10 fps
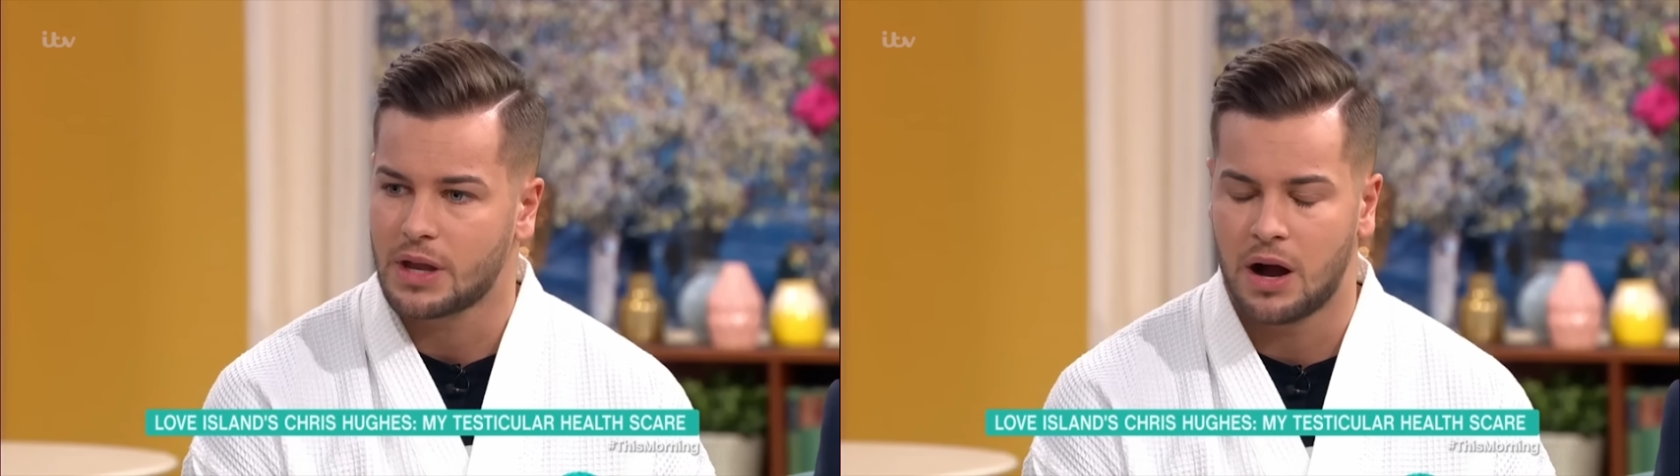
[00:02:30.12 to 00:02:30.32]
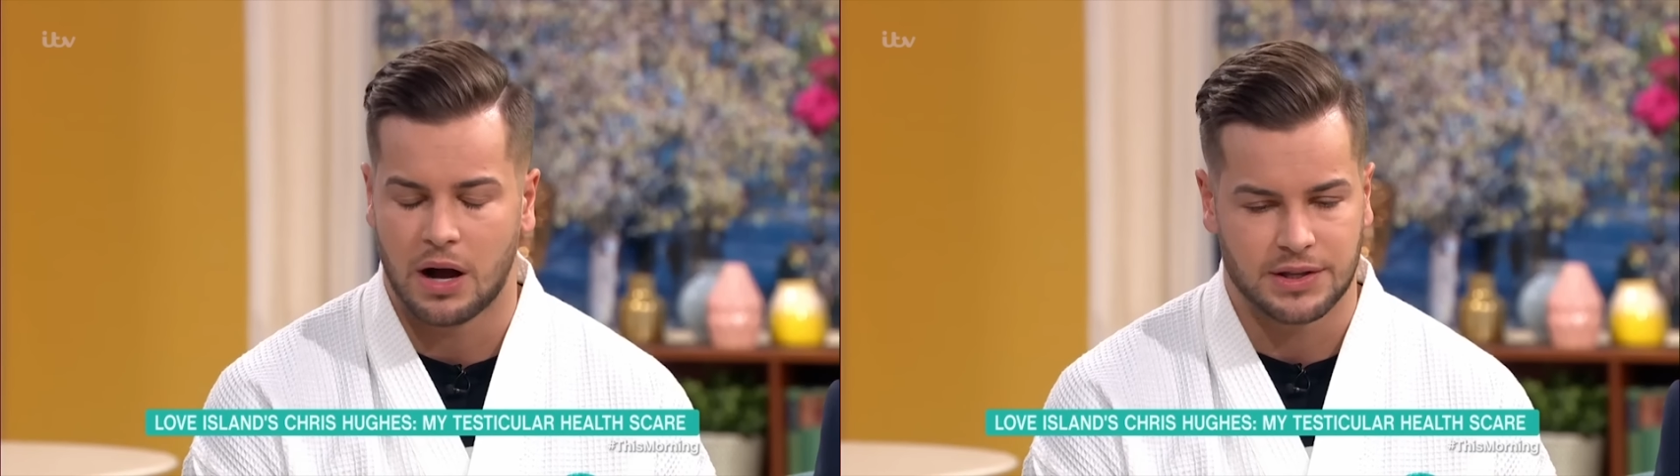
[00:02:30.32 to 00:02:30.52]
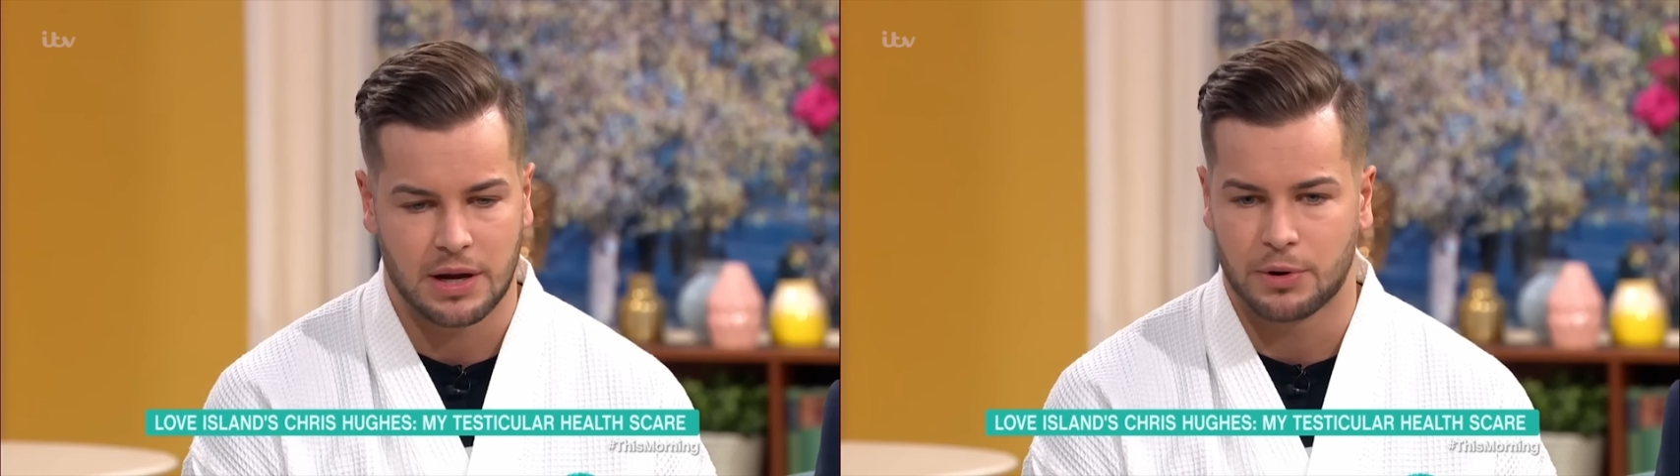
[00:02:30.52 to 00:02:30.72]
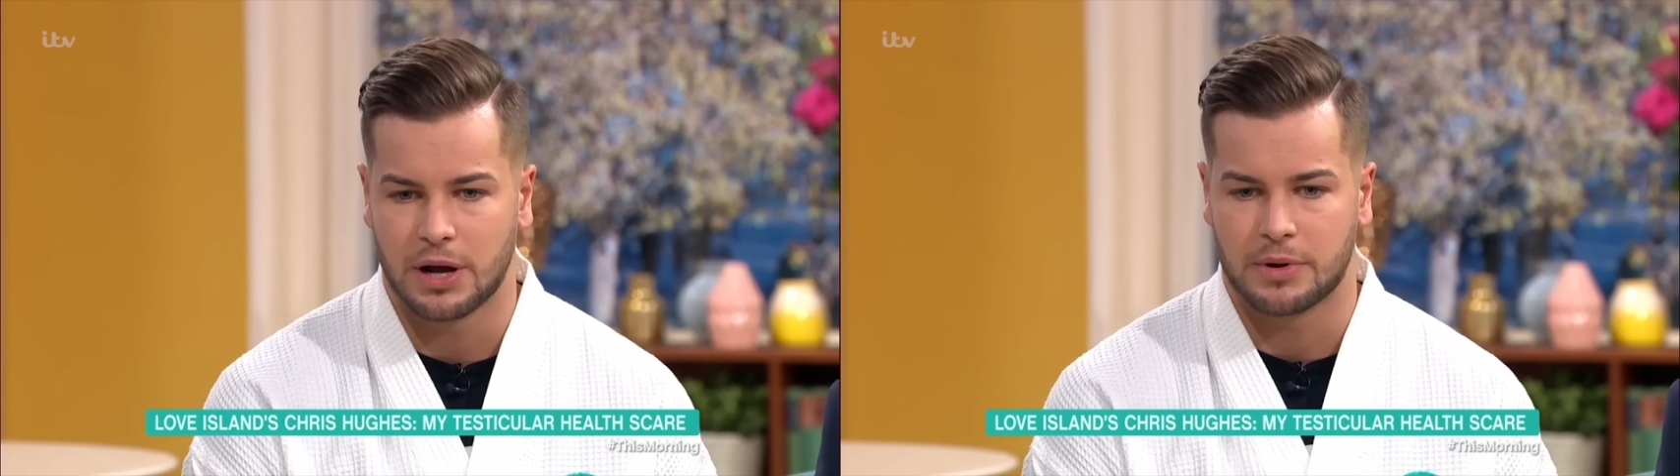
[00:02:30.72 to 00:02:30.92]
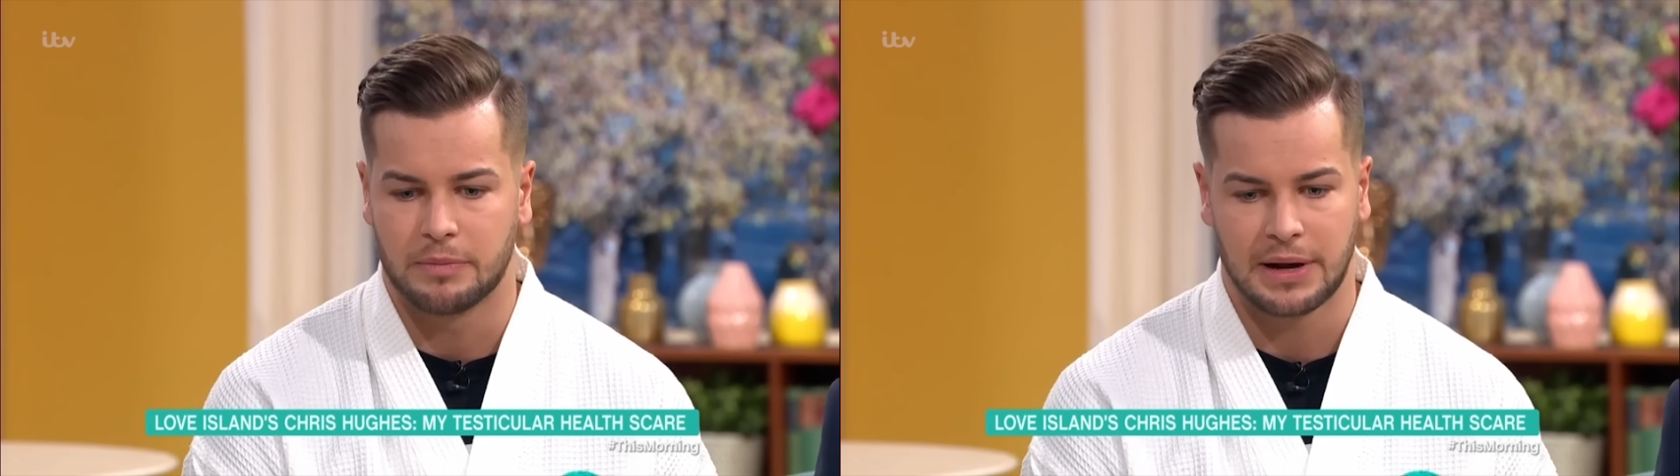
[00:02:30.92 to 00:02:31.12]
Mm-hmm. Oh, doubled
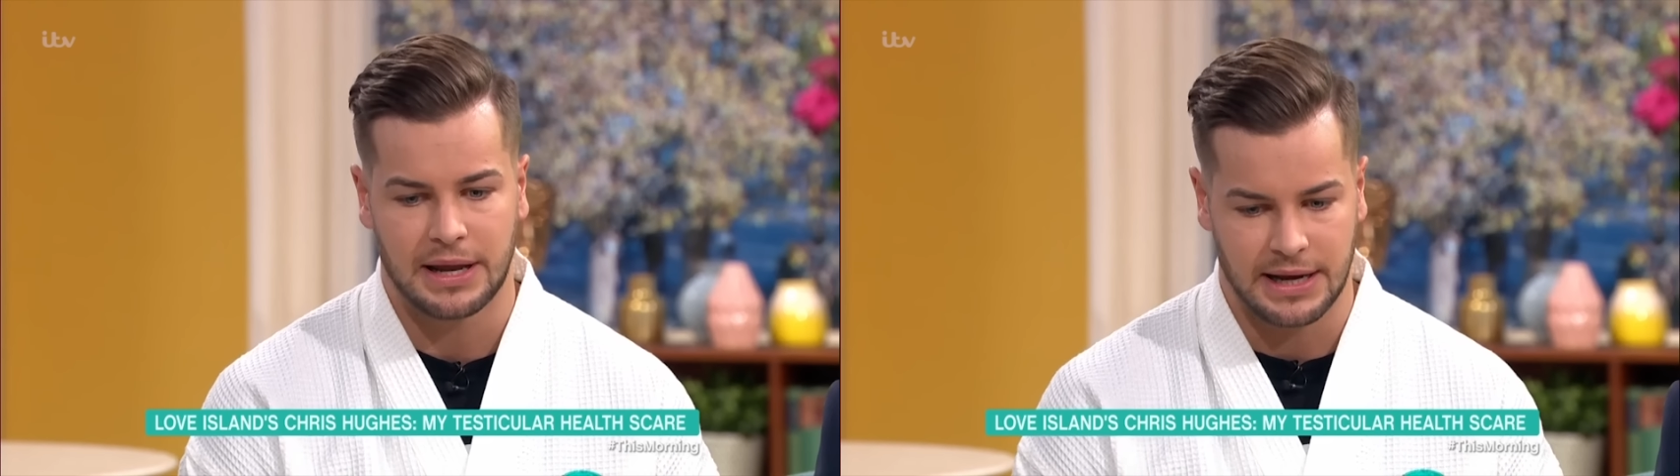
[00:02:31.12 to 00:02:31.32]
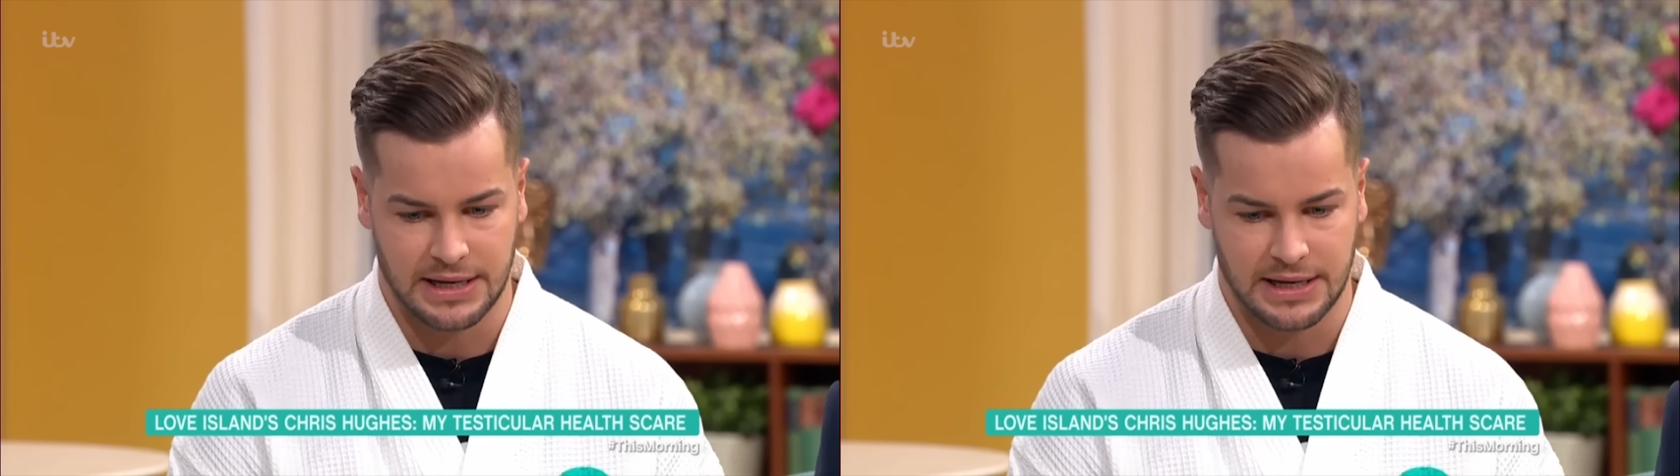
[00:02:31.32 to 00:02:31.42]
up completely.